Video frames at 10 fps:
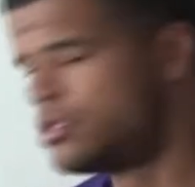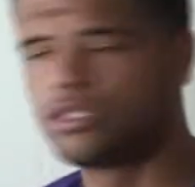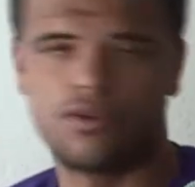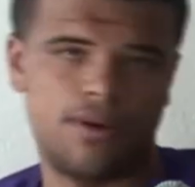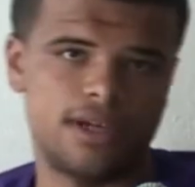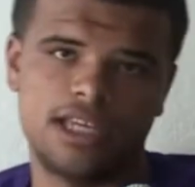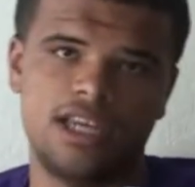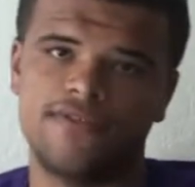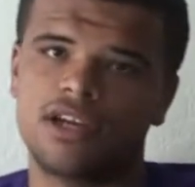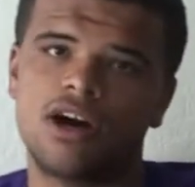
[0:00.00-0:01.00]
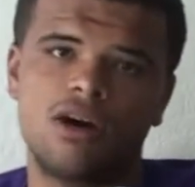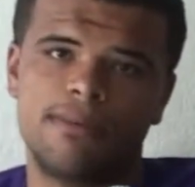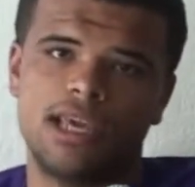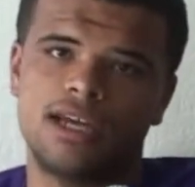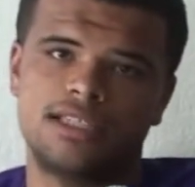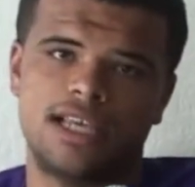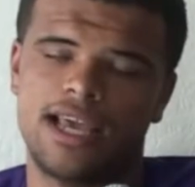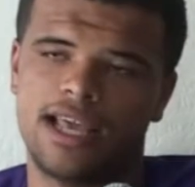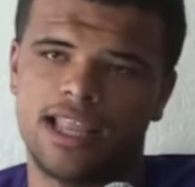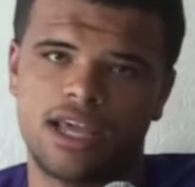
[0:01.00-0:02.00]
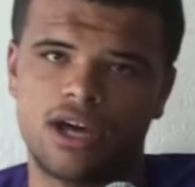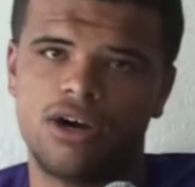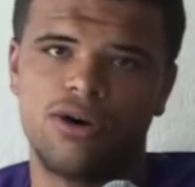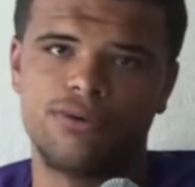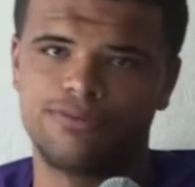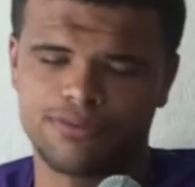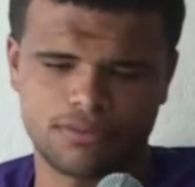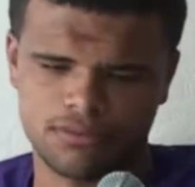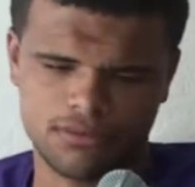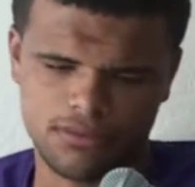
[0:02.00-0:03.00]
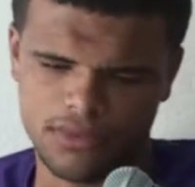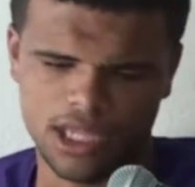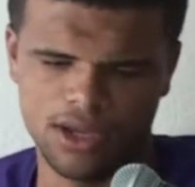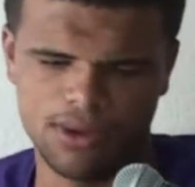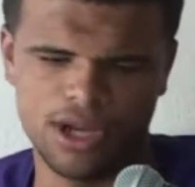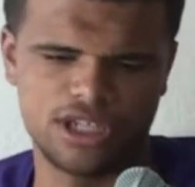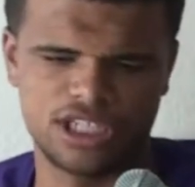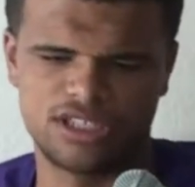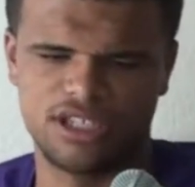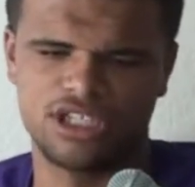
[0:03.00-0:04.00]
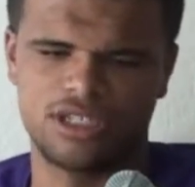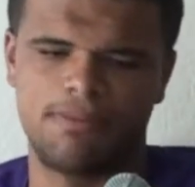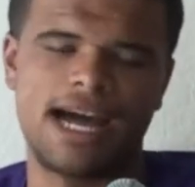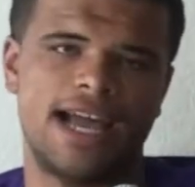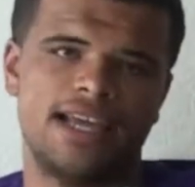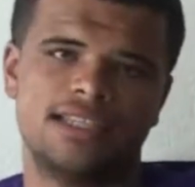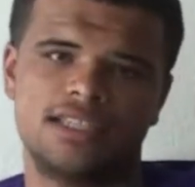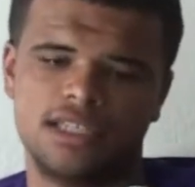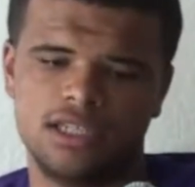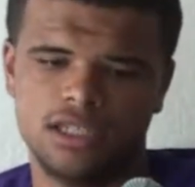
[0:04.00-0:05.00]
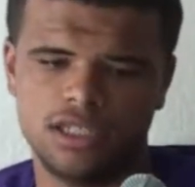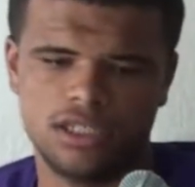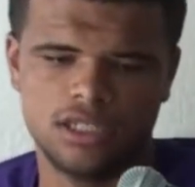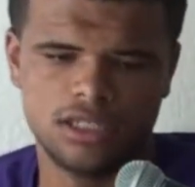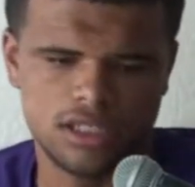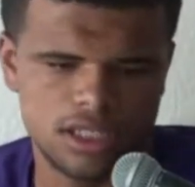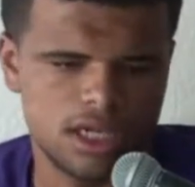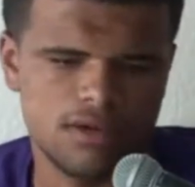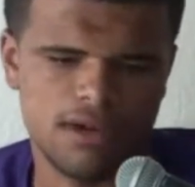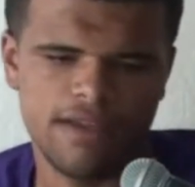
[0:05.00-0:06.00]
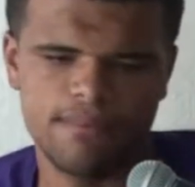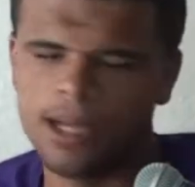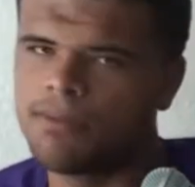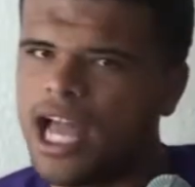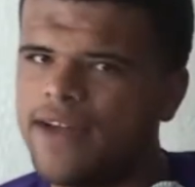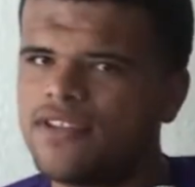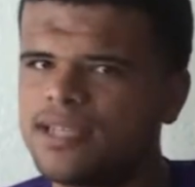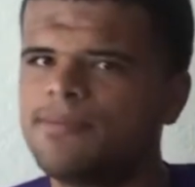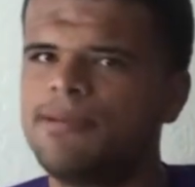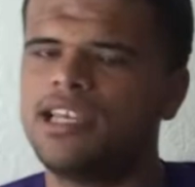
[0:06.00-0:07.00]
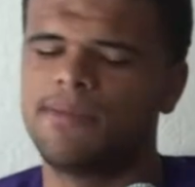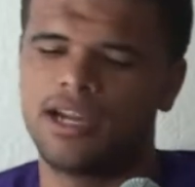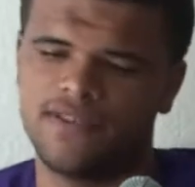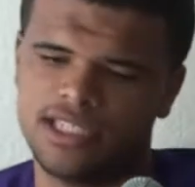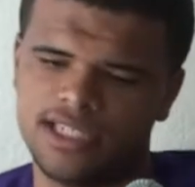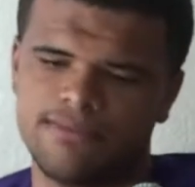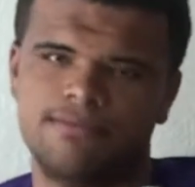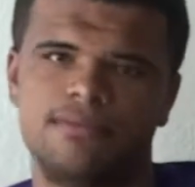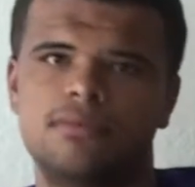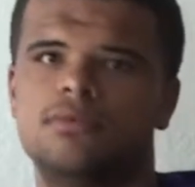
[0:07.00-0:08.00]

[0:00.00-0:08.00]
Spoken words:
So no one can even call me on saying like, "Oh, well, you're just biased." No, I have the same opinion about every team.